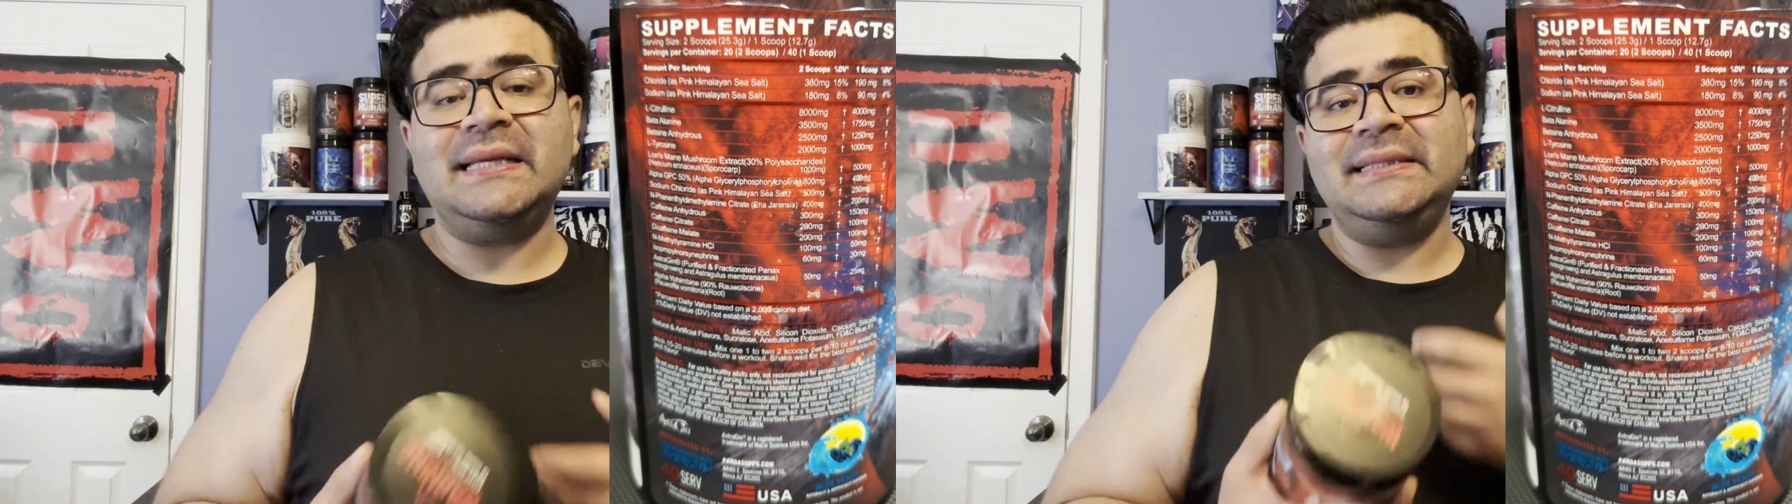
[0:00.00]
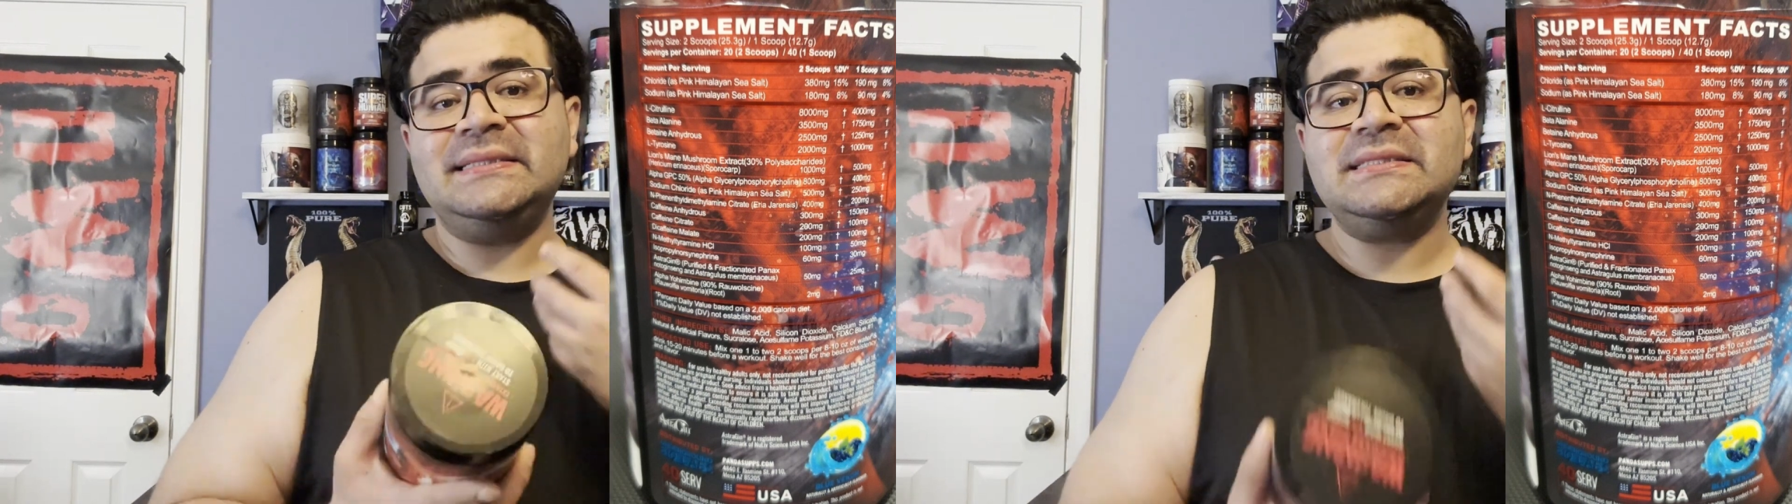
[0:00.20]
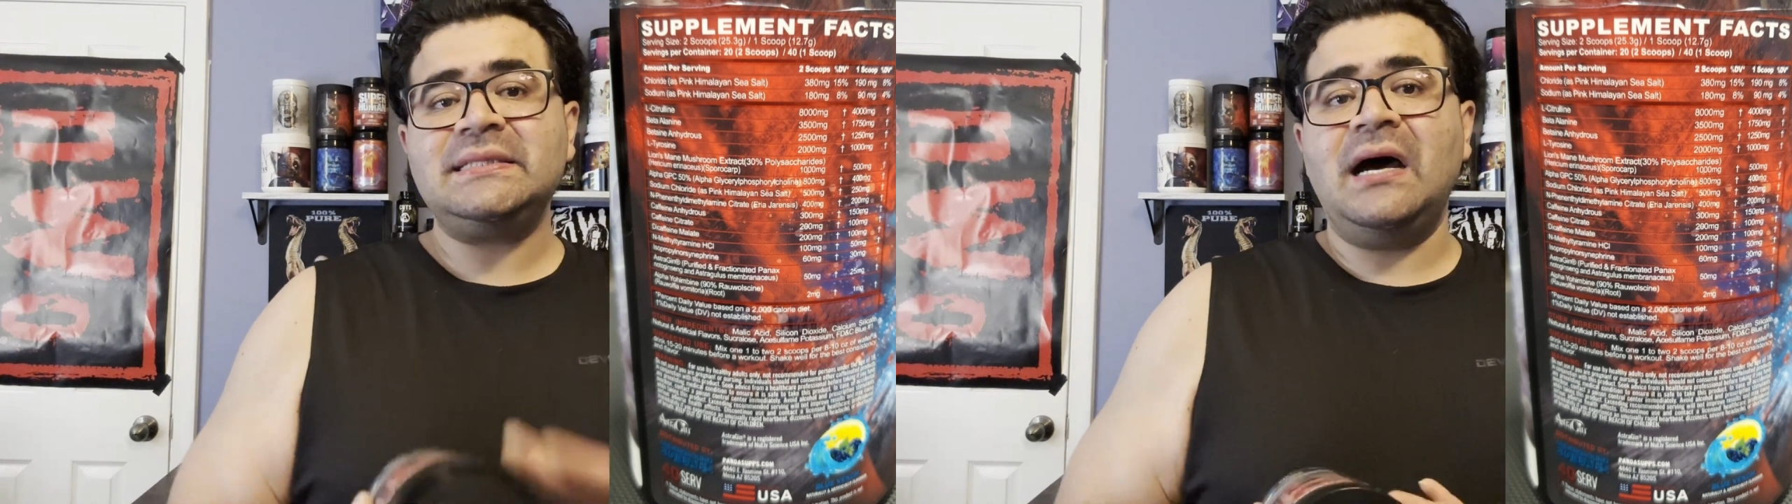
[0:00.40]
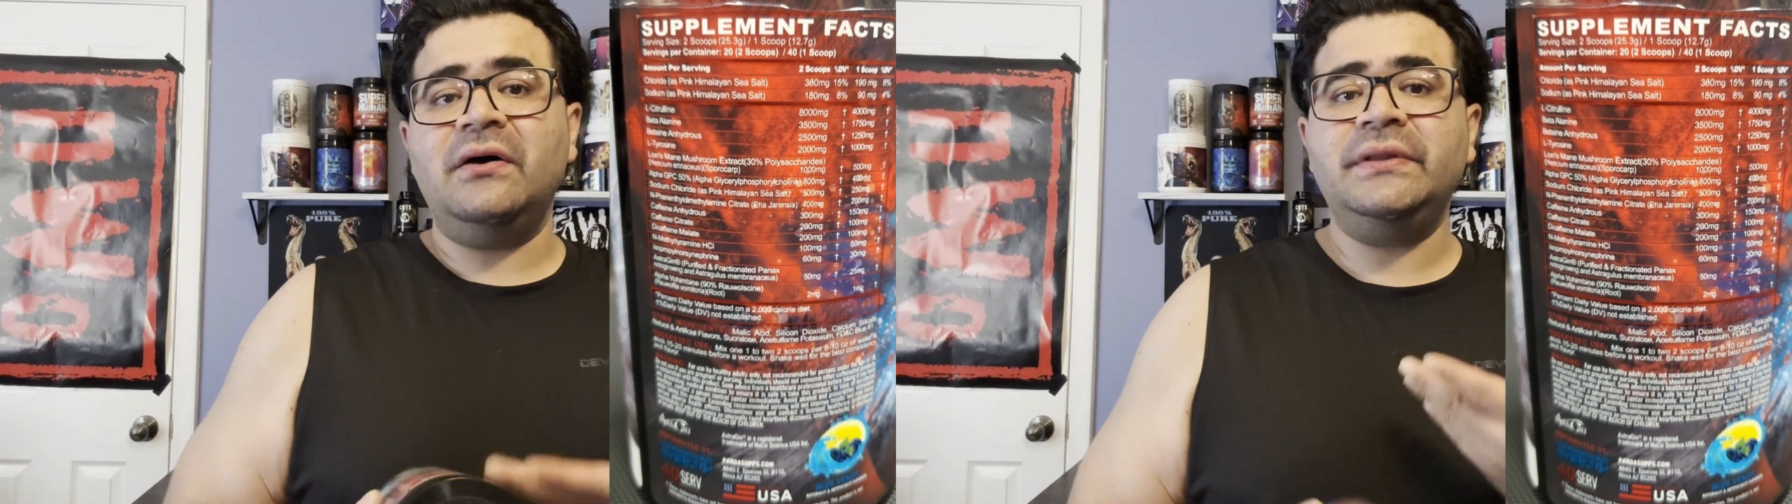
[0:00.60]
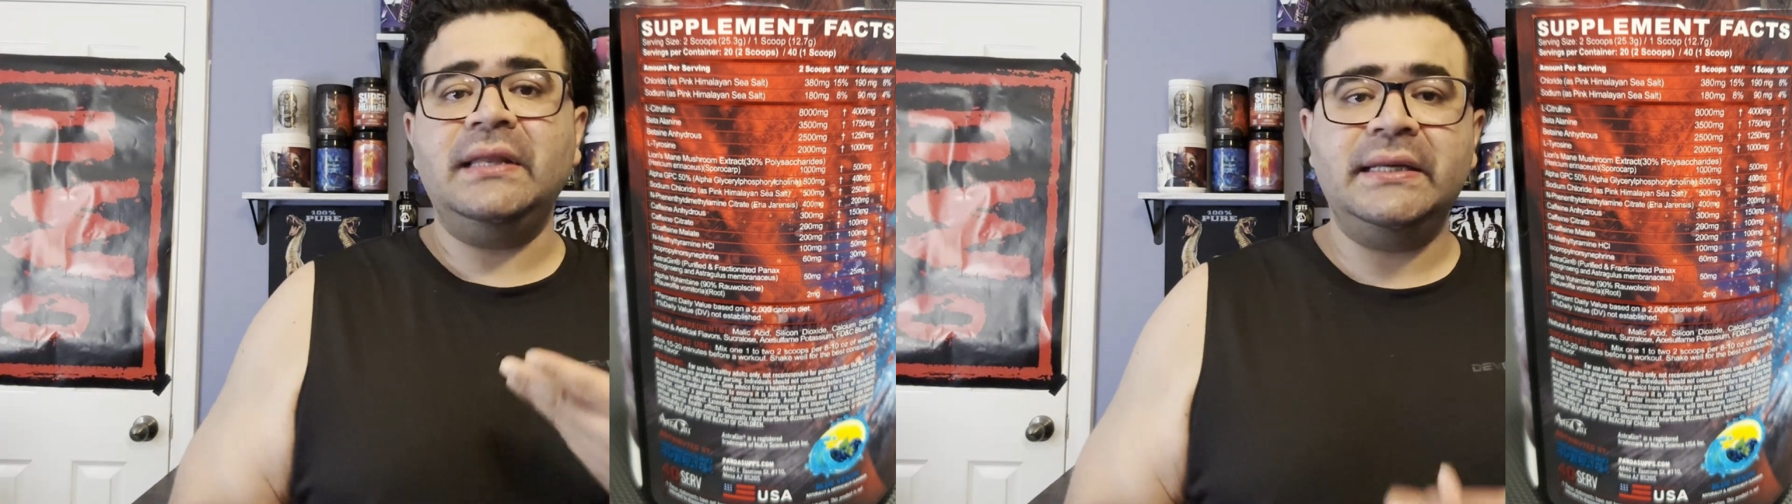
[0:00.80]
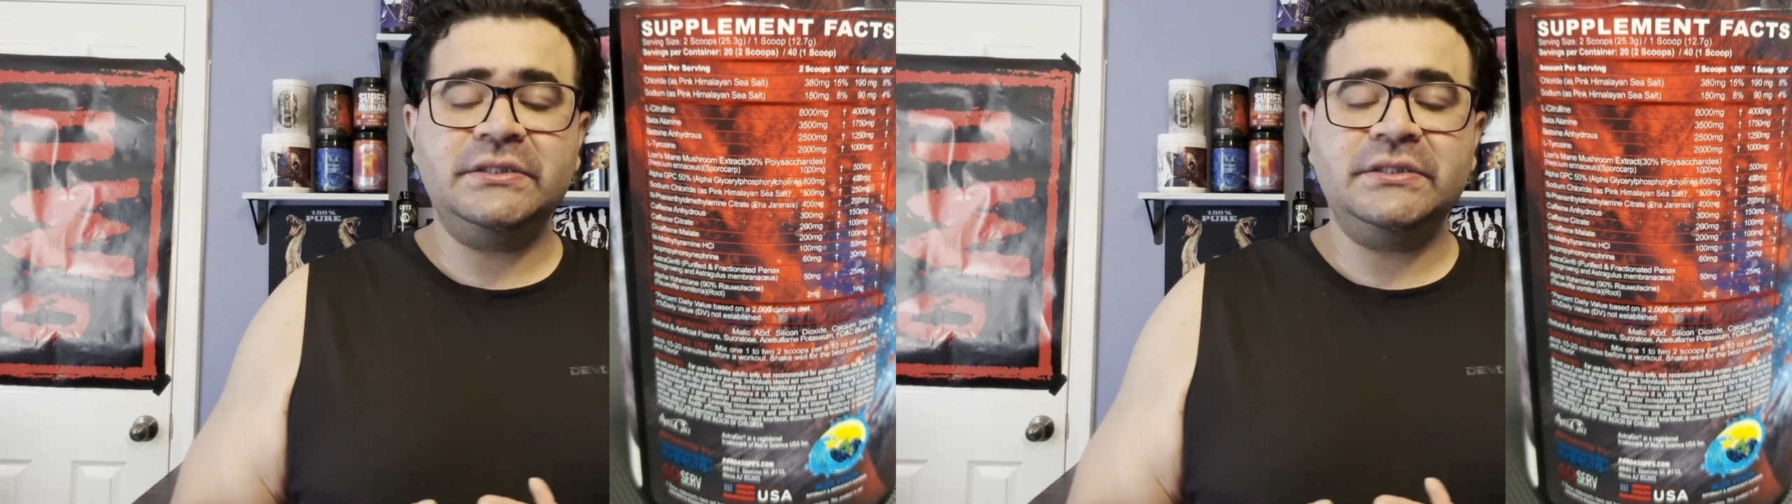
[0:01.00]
and this is how they like